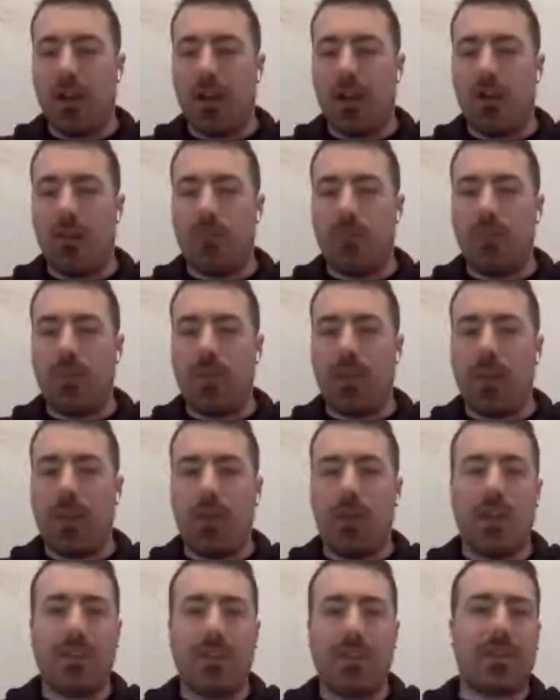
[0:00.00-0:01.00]
And
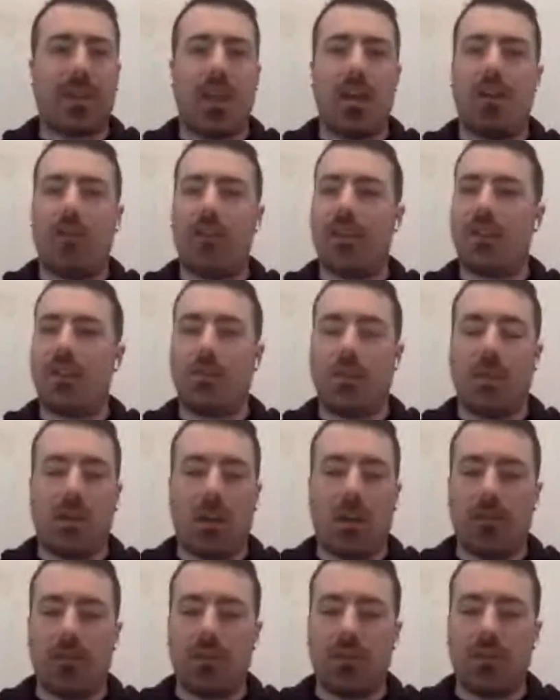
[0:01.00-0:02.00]
at scale, that just
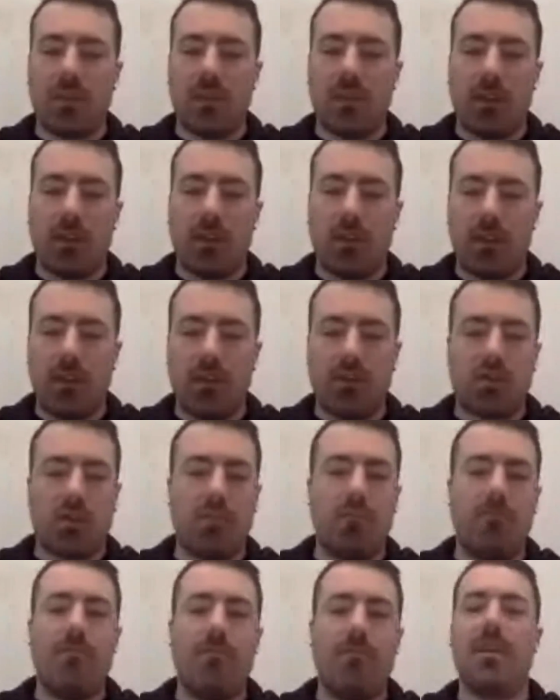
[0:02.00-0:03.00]
becomes a
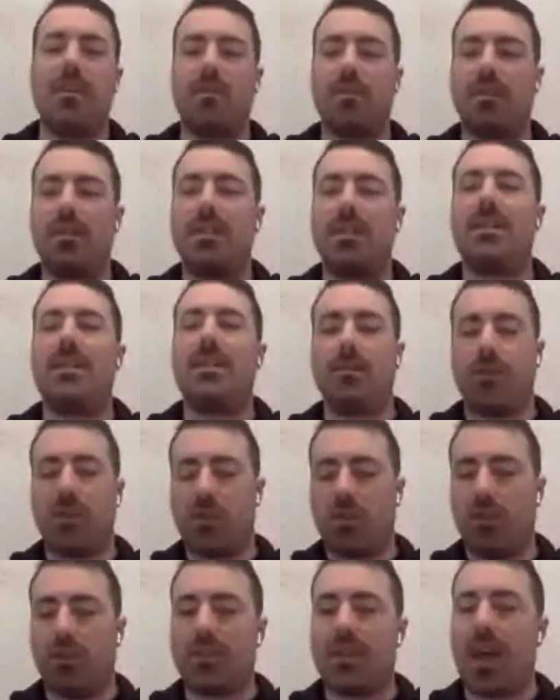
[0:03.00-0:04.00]
tremendously
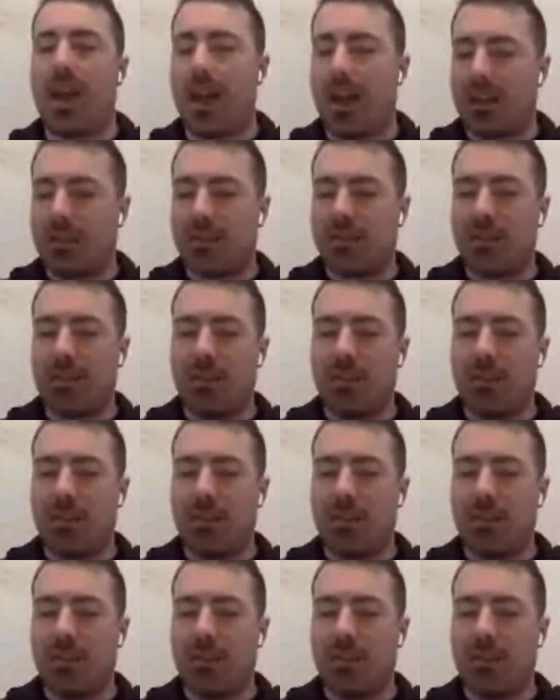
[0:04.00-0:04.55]
difficult task.